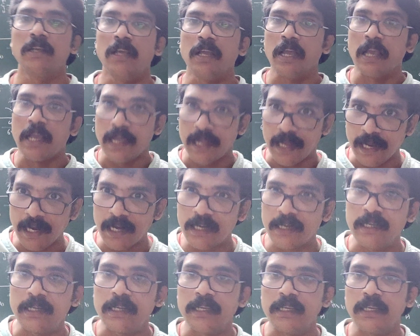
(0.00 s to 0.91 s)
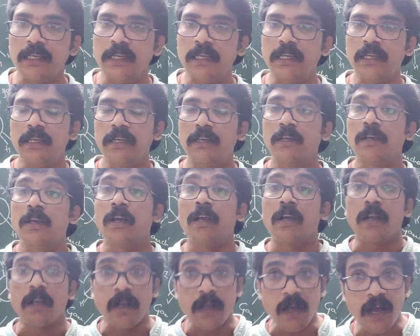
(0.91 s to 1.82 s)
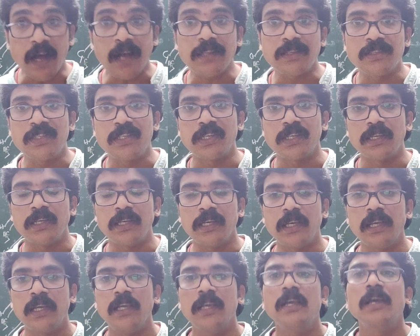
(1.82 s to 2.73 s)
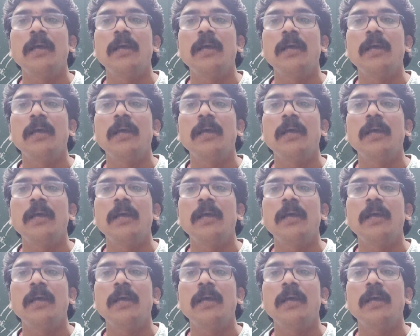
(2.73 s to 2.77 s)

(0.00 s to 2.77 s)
Anti, Gachi,